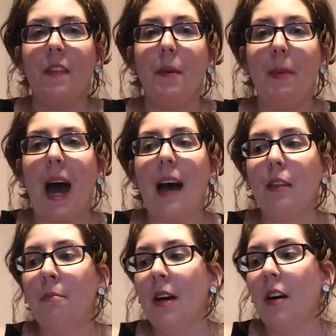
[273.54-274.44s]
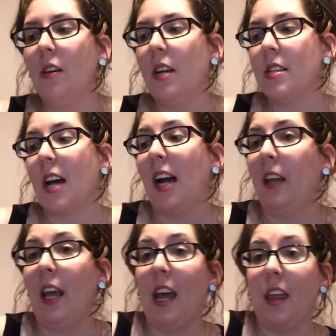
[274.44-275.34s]
the bath melt is kind
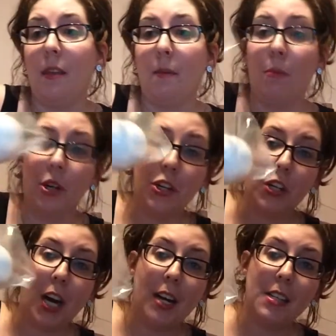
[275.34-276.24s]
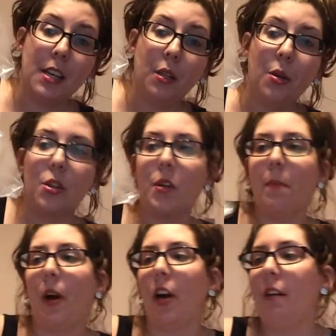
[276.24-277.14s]
of like the moisturizing lotion
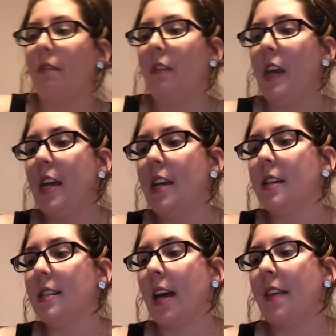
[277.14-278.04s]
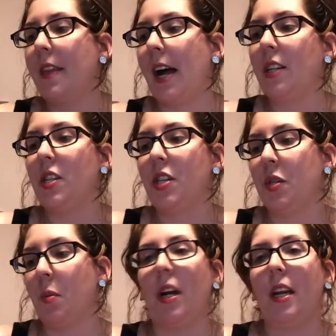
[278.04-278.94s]
part of these, and that's
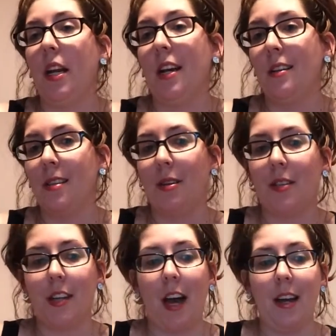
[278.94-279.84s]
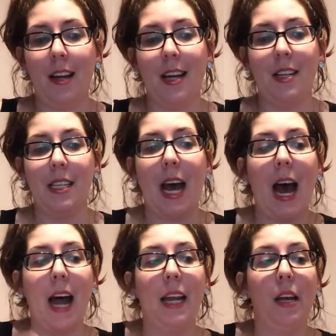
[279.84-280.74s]
just what it is. So it's kind of nice to
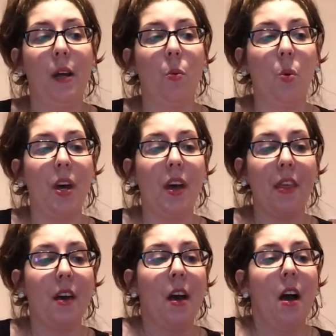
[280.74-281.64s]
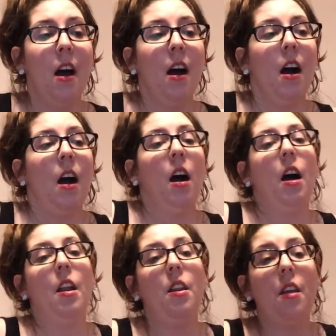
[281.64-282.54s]
add in with
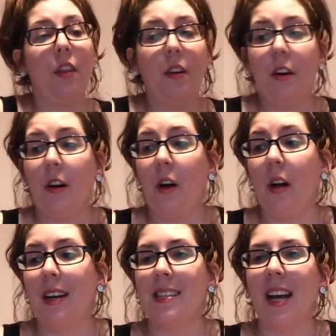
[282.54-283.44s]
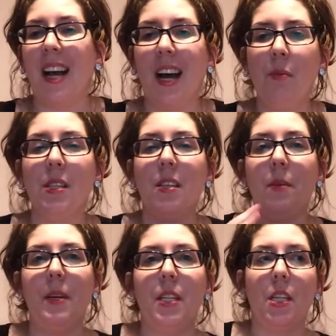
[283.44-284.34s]
another, because I kind of was a
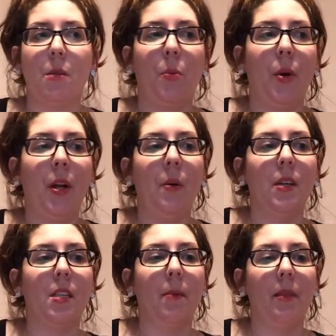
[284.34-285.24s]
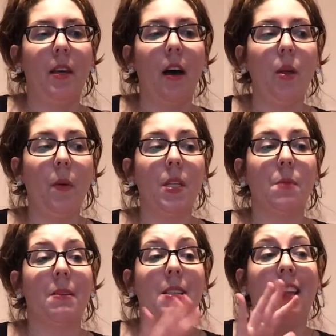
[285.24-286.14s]
little bit disappointed with some of the other ones
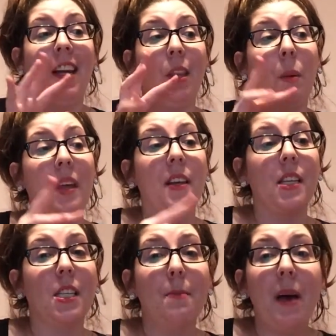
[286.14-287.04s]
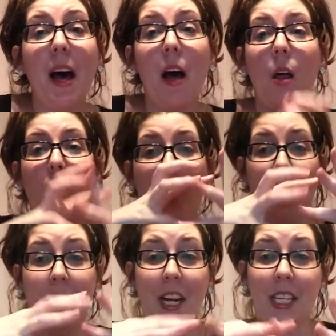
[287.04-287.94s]
because I liked the way they smell, or I
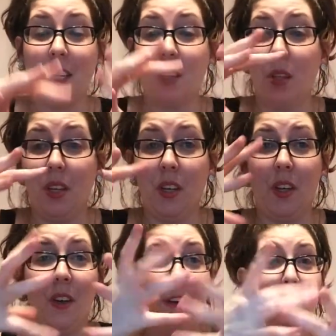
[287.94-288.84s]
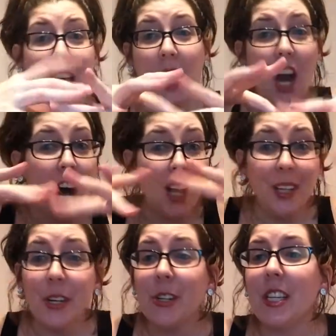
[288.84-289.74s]
liked the like
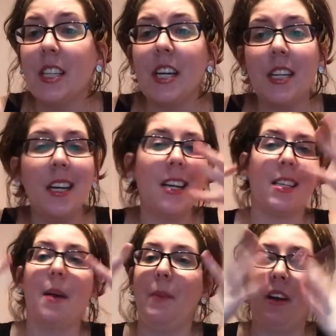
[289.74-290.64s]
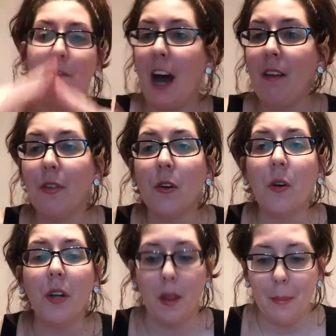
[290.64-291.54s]
colors that they did, because I'm like a
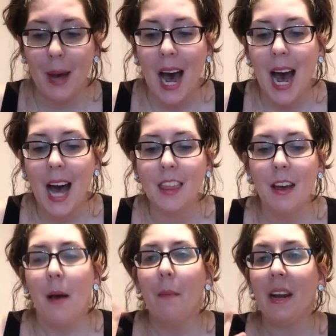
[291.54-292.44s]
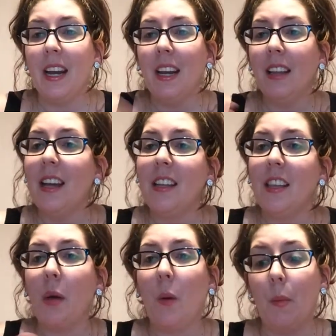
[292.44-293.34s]
5-year-old in the bath, but I didn't like that
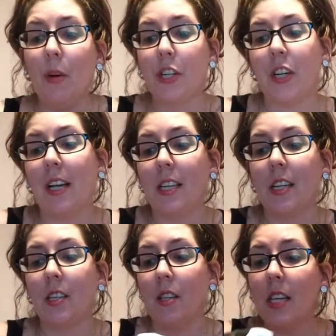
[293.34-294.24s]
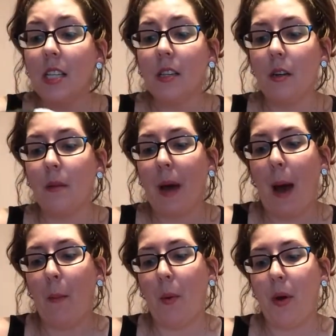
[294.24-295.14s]
they weren't moisturizing. So these little
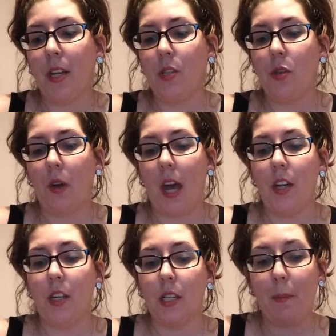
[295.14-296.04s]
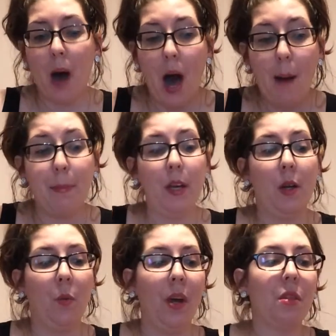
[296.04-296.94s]
bad boys, you can just pop
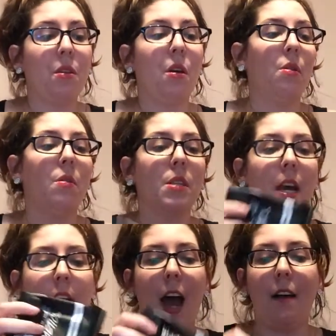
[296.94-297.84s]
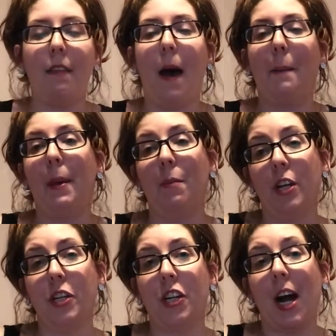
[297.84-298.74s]
in with those and have that be
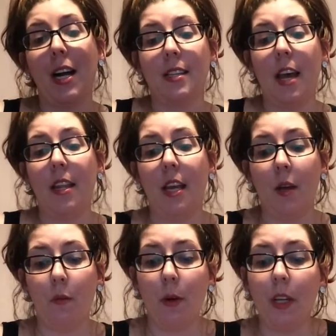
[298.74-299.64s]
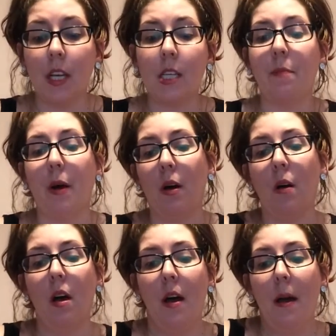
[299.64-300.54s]
moisturized, and they really
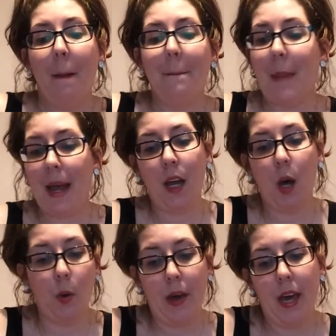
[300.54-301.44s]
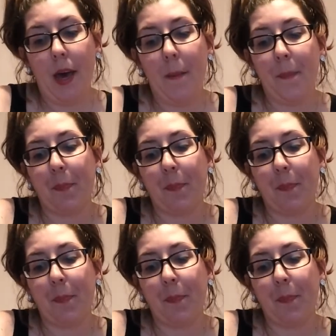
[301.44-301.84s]
smell mango-y.